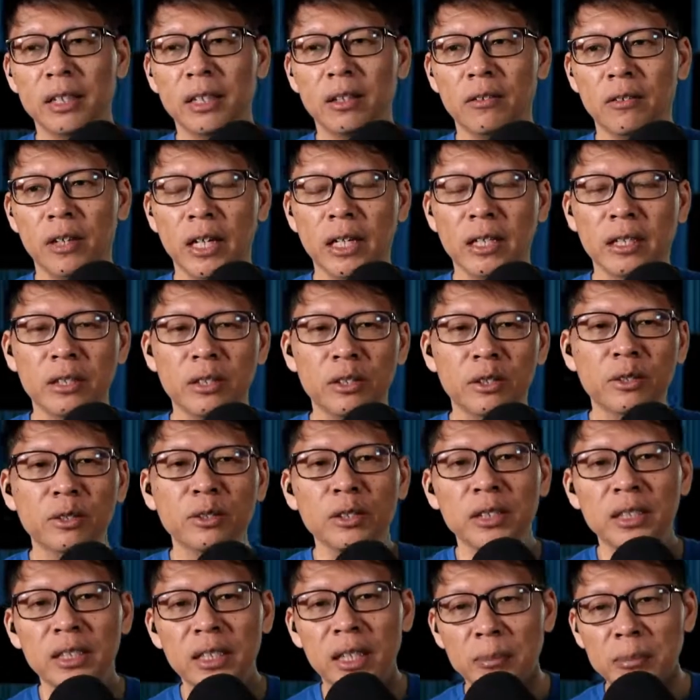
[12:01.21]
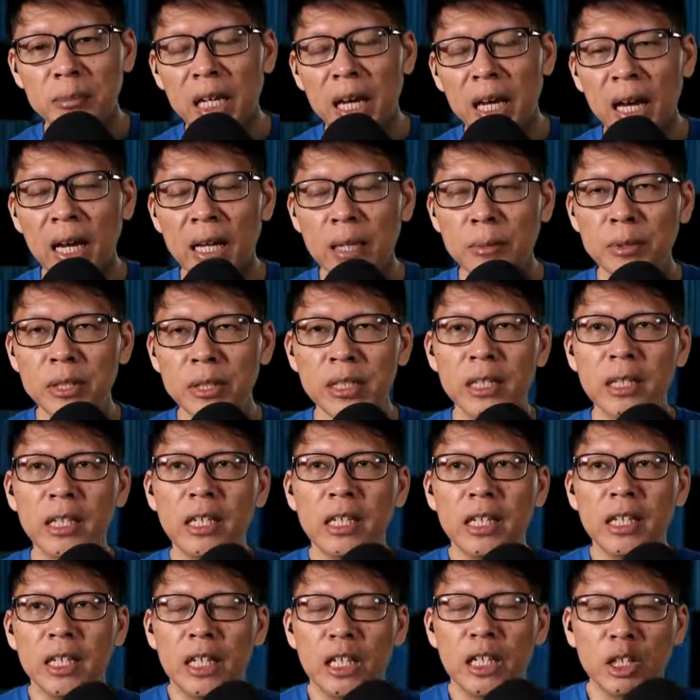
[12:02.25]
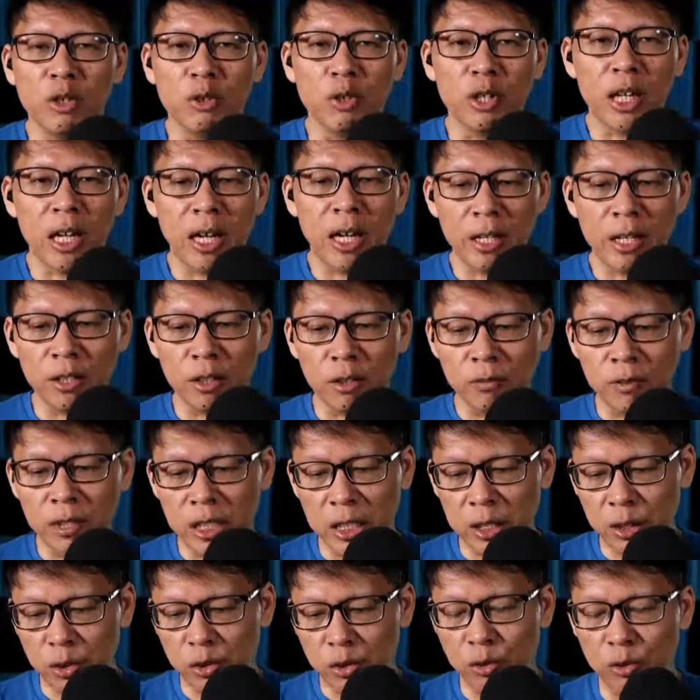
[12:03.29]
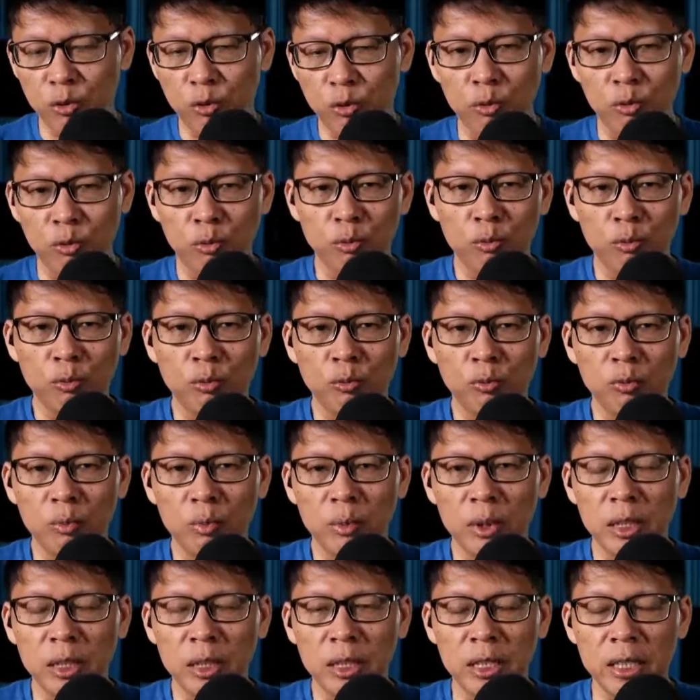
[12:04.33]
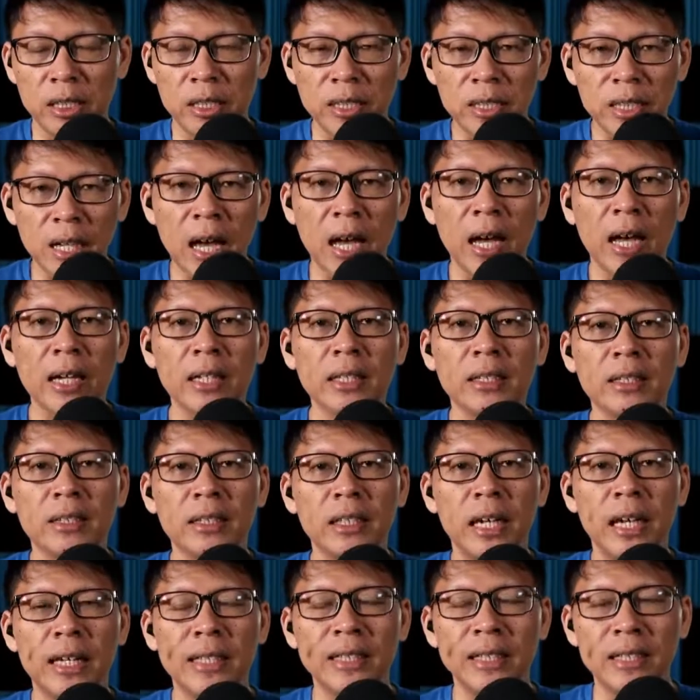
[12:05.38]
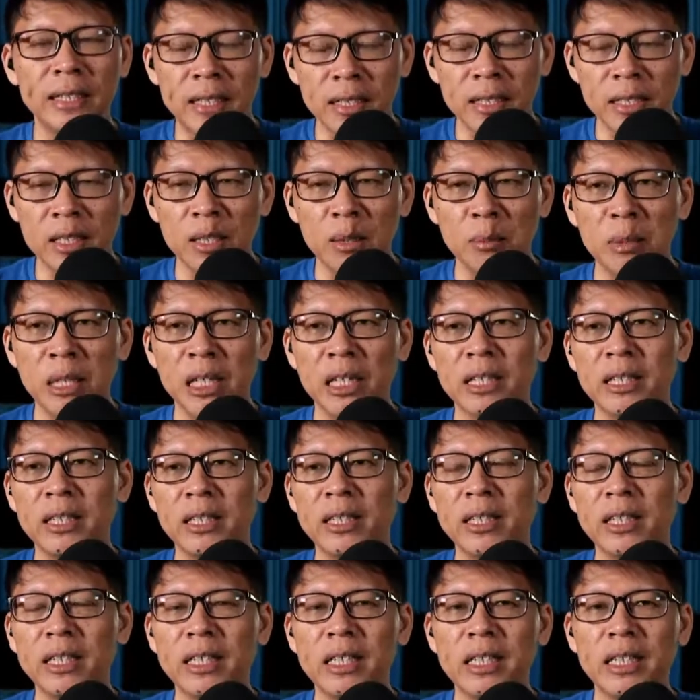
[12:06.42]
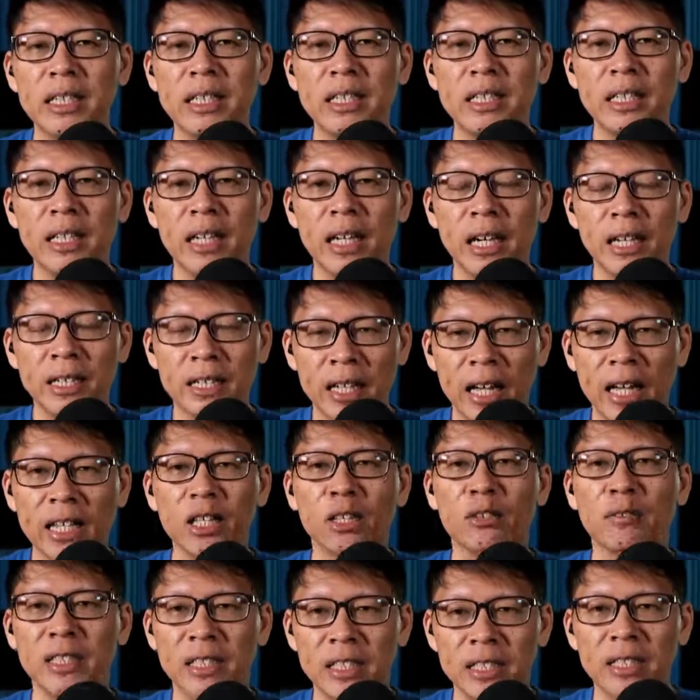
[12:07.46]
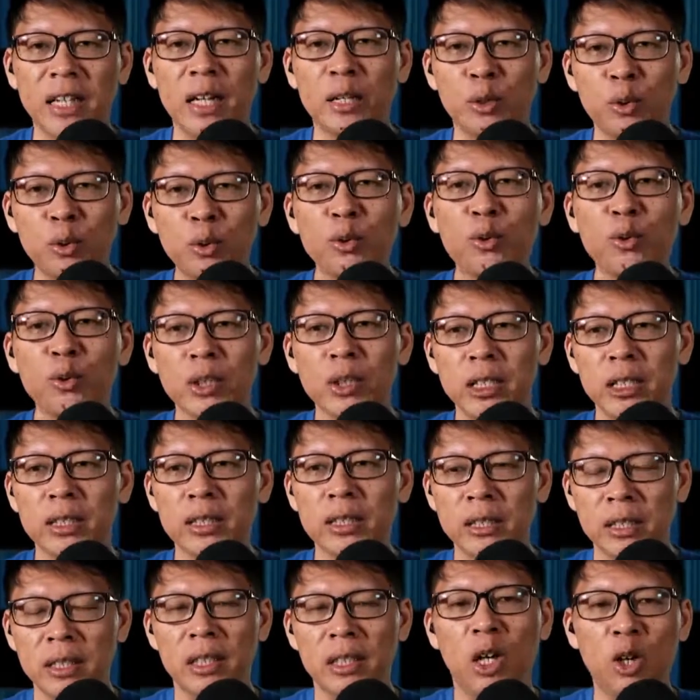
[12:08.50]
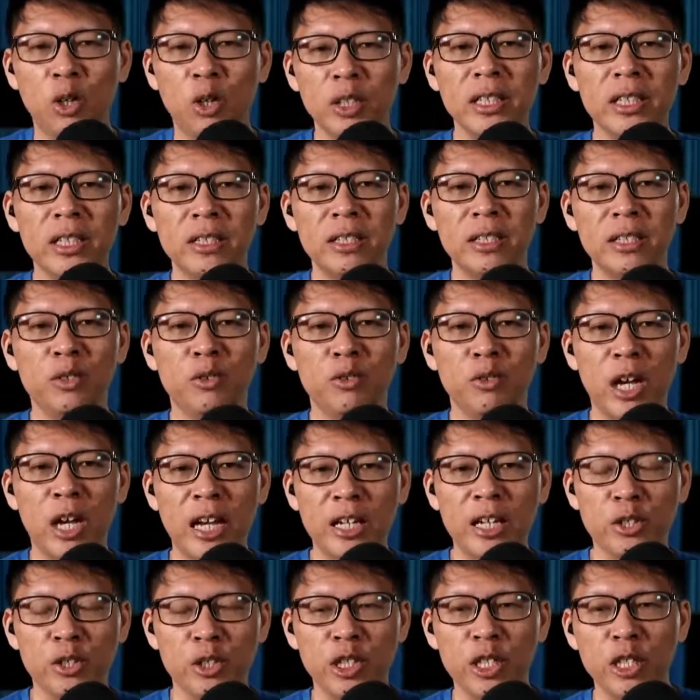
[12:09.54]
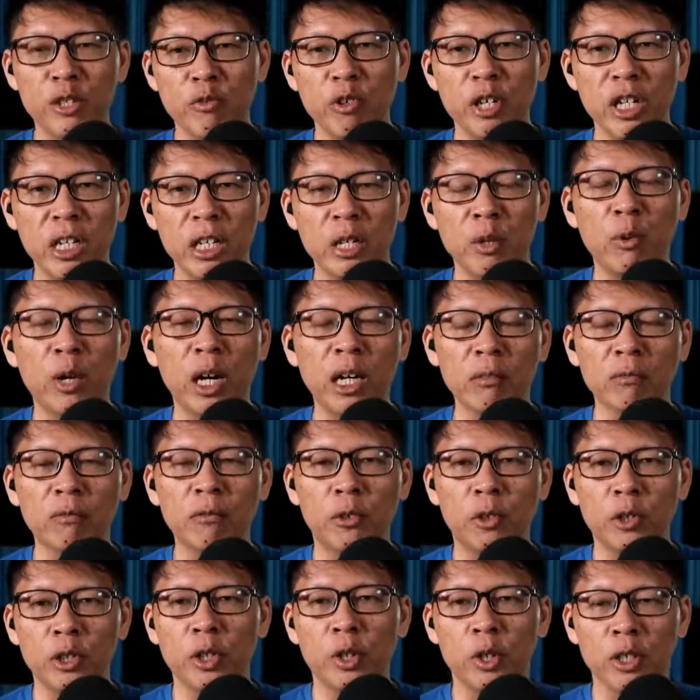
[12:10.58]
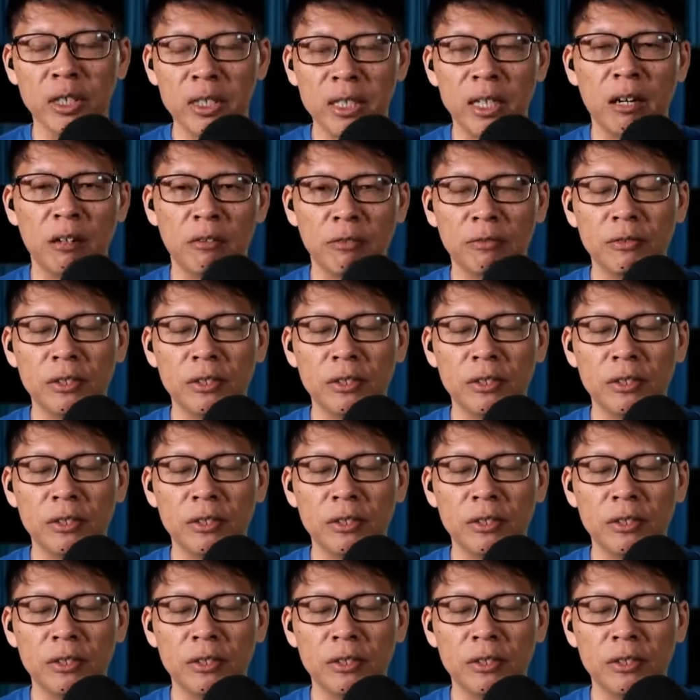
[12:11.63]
right? So sometimes you kind of need to decide and determine and kind of decide who is the audience you actually really want for yourself.